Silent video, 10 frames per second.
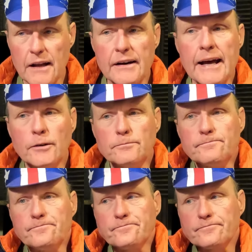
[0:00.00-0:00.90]
Now,
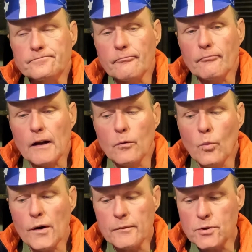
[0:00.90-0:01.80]

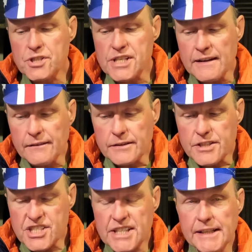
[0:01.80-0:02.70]
what I would say,
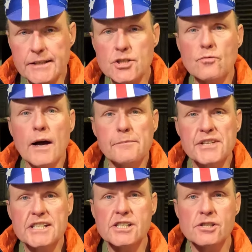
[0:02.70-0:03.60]
SIDI described
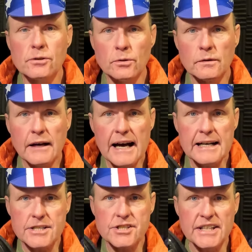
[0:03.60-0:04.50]
this sole
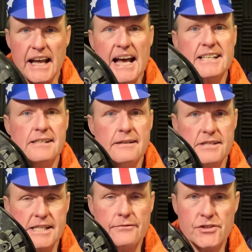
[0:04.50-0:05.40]
as the
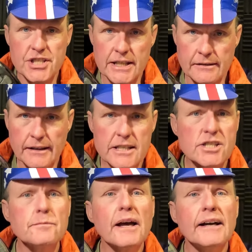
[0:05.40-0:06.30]
SR17. It's
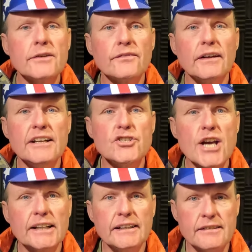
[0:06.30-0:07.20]
some kind of
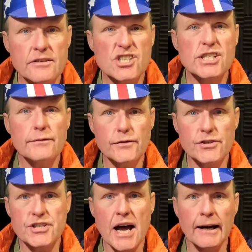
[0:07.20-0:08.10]
injected
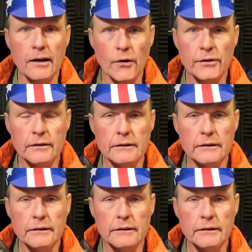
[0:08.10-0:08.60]
stiffened nylon.